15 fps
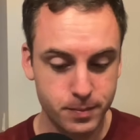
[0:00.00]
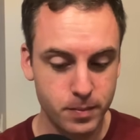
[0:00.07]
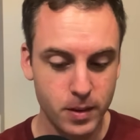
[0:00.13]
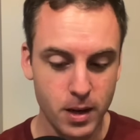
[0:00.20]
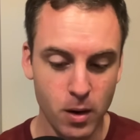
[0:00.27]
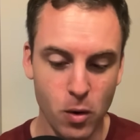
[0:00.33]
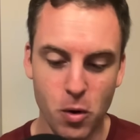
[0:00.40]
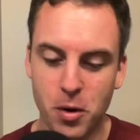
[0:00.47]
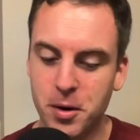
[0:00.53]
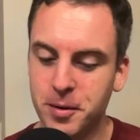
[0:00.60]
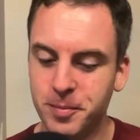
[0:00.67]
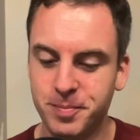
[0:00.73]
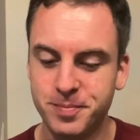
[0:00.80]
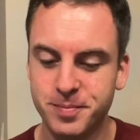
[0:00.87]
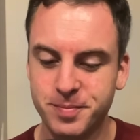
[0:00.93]
Oh,
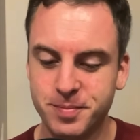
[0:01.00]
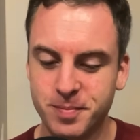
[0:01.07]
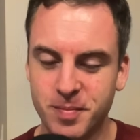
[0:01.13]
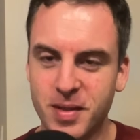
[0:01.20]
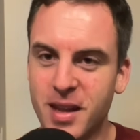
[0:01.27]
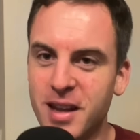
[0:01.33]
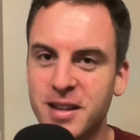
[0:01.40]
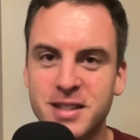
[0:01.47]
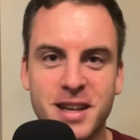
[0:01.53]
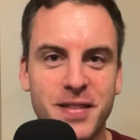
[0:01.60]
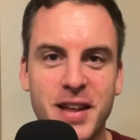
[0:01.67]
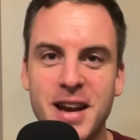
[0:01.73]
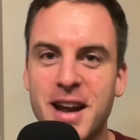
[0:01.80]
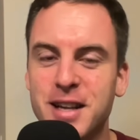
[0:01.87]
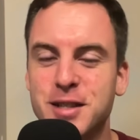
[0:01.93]
it's got
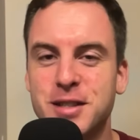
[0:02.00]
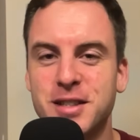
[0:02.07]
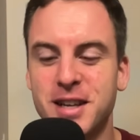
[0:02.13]
that nice